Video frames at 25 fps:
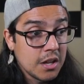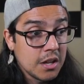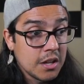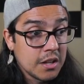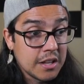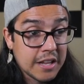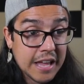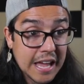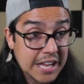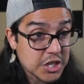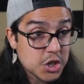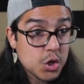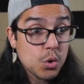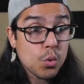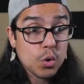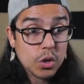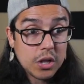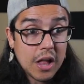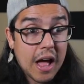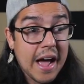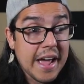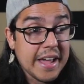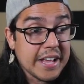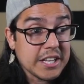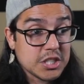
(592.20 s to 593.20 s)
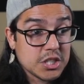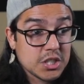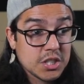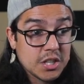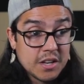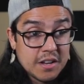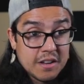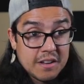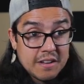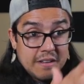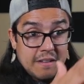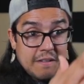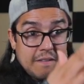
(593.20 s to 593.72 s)
get you clients
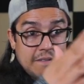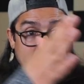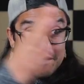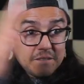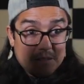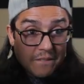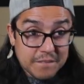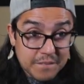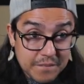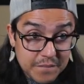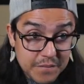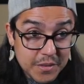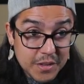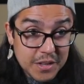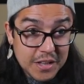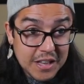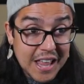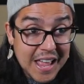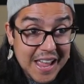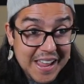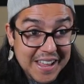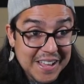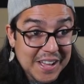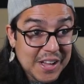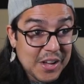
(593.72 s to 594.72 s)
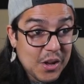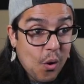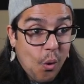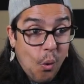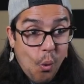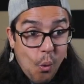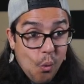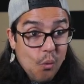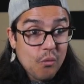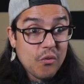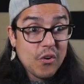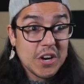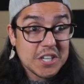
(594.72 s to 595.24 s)
like
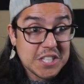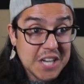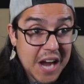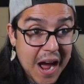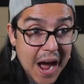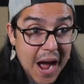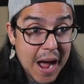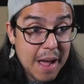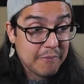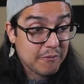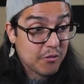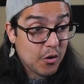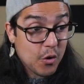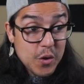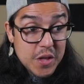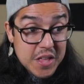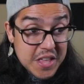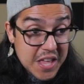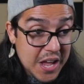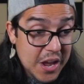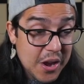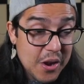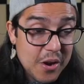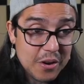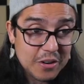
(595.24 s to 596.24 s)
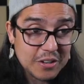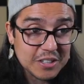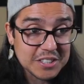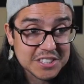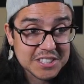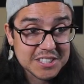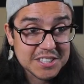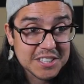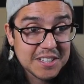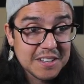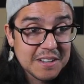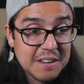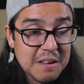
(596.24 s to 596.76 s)
over time for
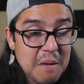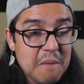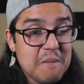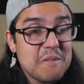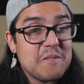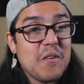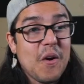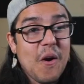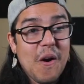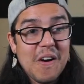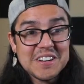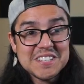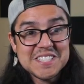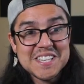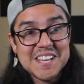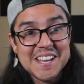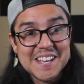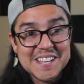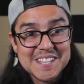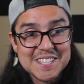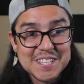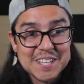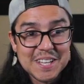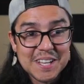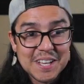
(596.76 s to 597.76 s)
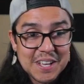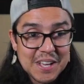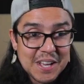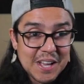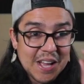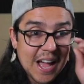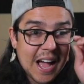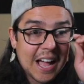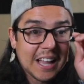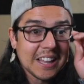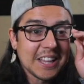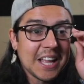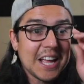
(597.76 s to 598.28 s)
years versus
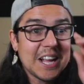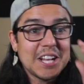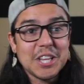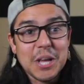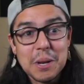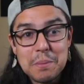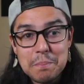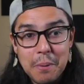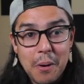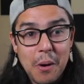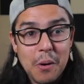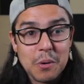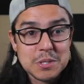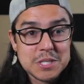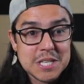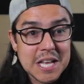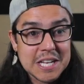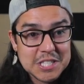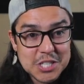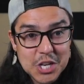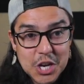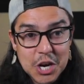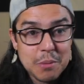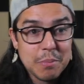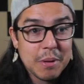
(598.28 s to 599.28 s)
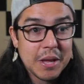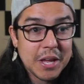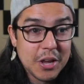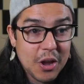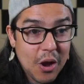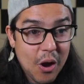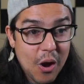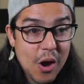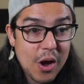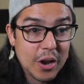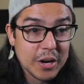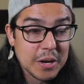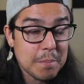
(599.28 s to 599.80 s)
a LinkedIn post that's going to be
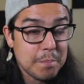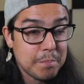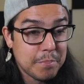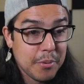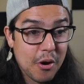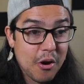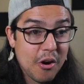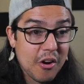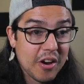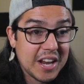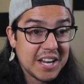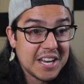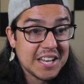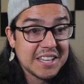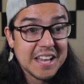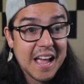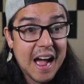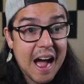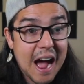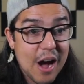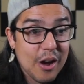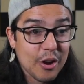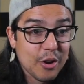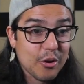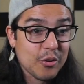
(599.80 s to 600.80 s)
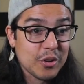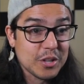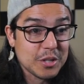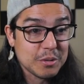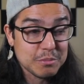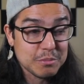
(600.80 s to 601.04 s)
gone and buried in the algorithm